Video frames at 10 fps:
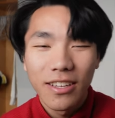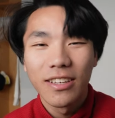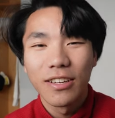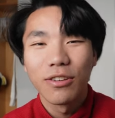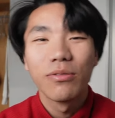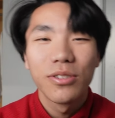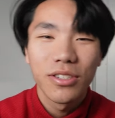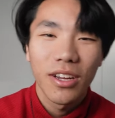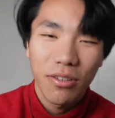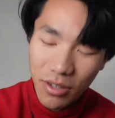You get culture
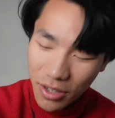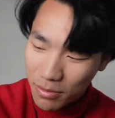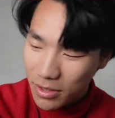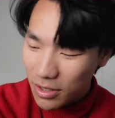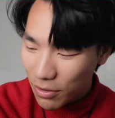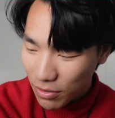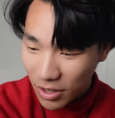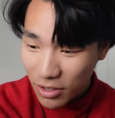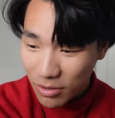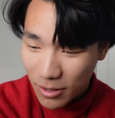shock when you come to a different
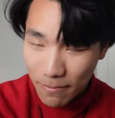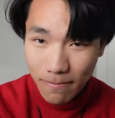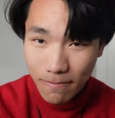country.